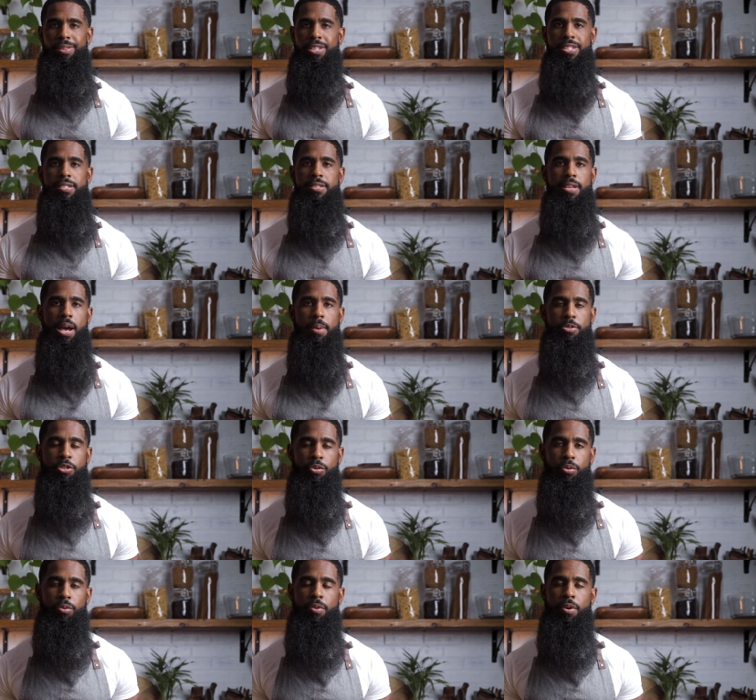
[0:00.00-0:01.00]
This is
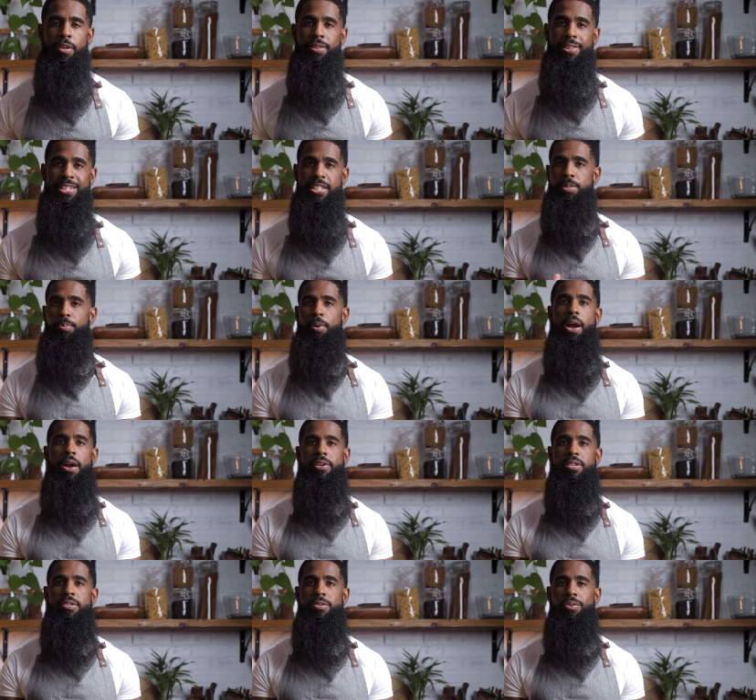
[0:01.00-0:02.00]
optional. These
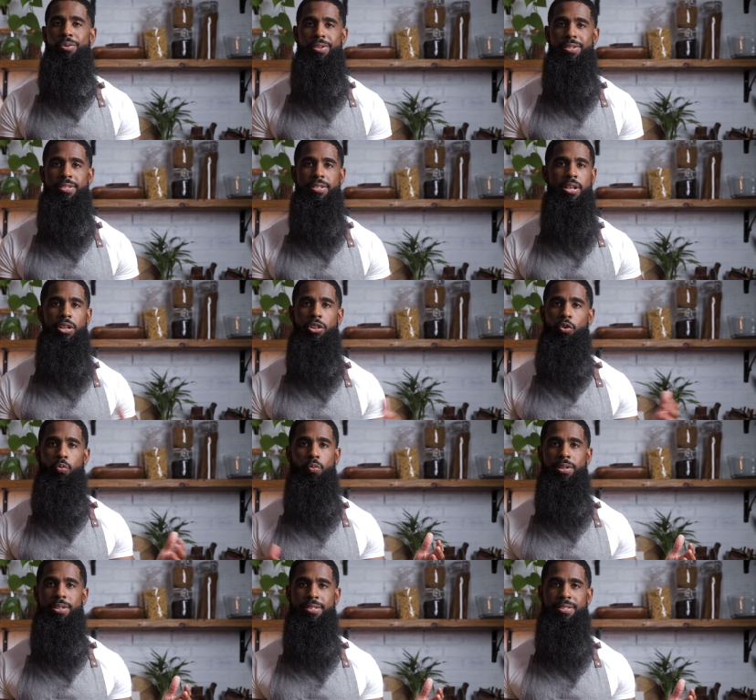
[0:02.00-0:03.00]
brownies on a scale of
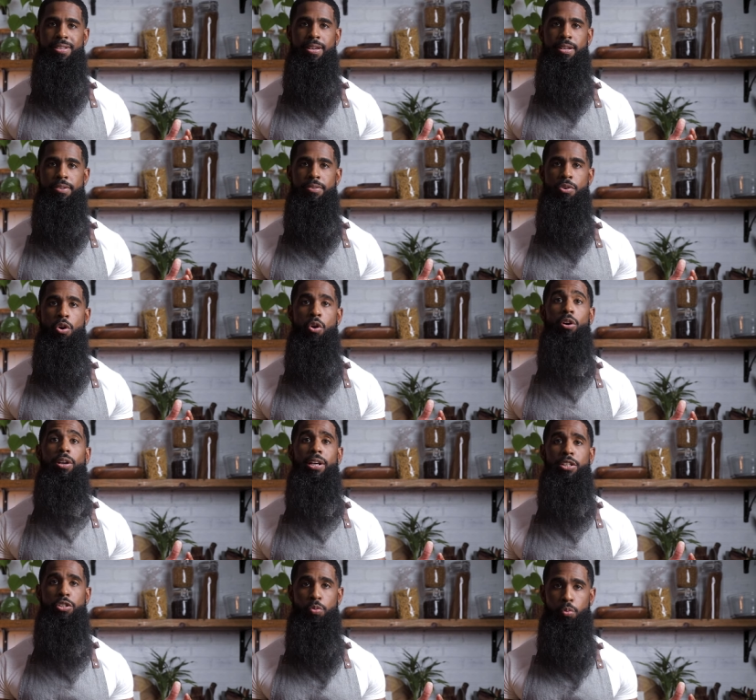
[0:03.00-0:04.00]
one to 10 are
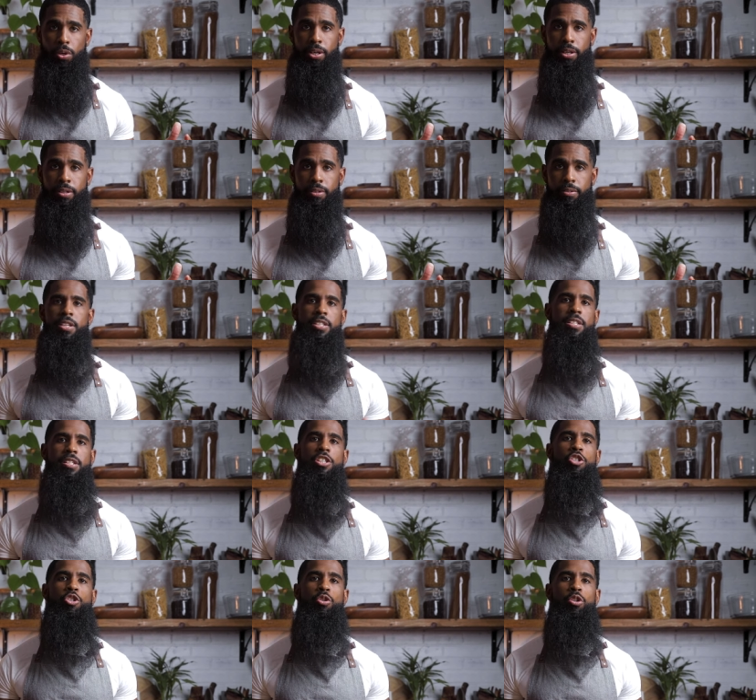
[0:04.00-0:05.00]
like a 20. This
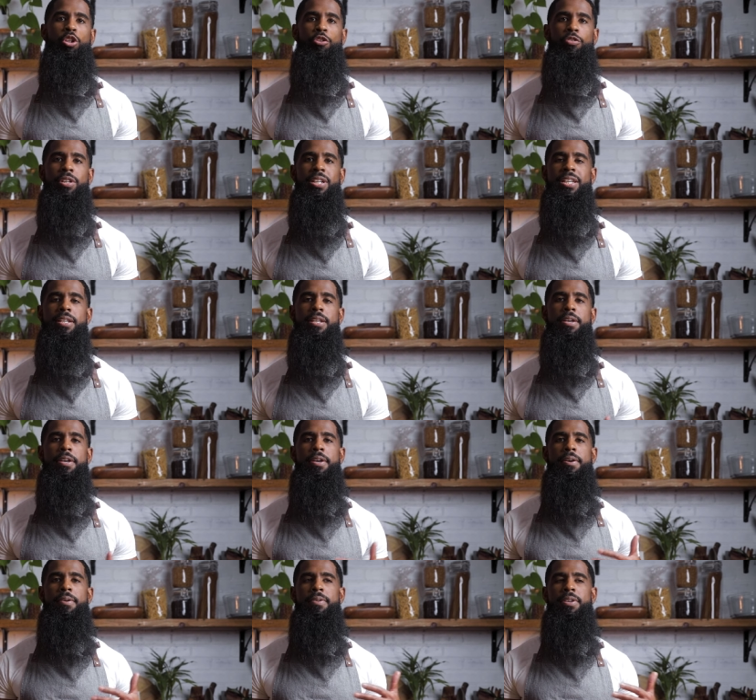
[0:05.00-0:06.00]
additional ingredient
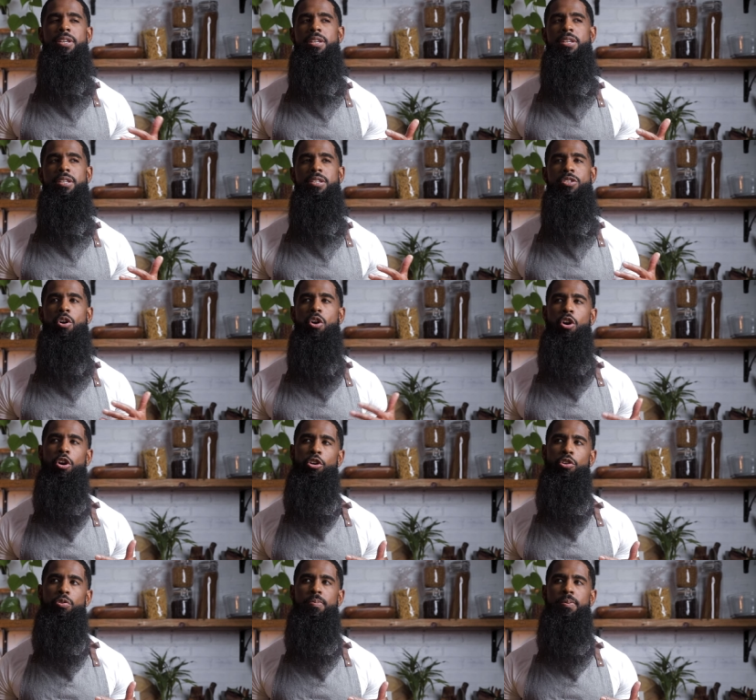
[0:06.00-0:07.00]
is
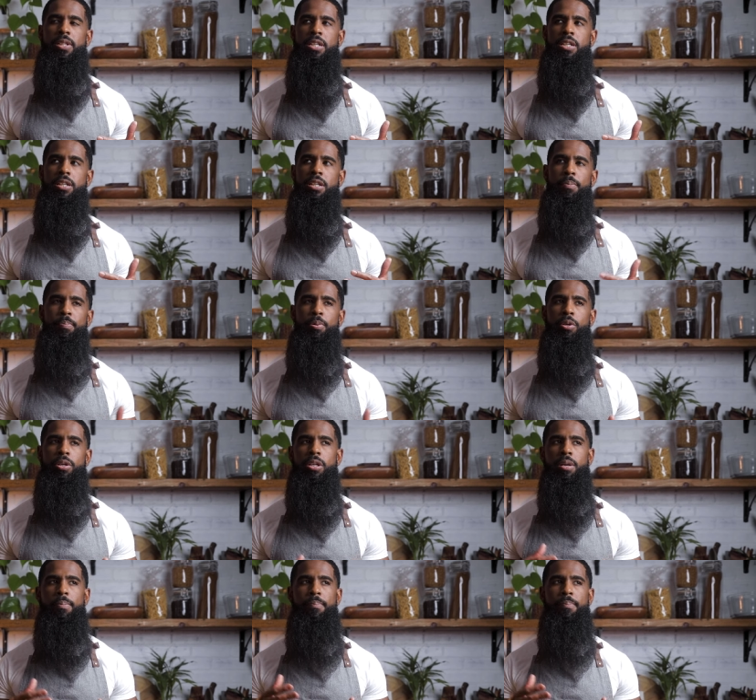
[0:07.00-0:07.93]
arguably gonna put it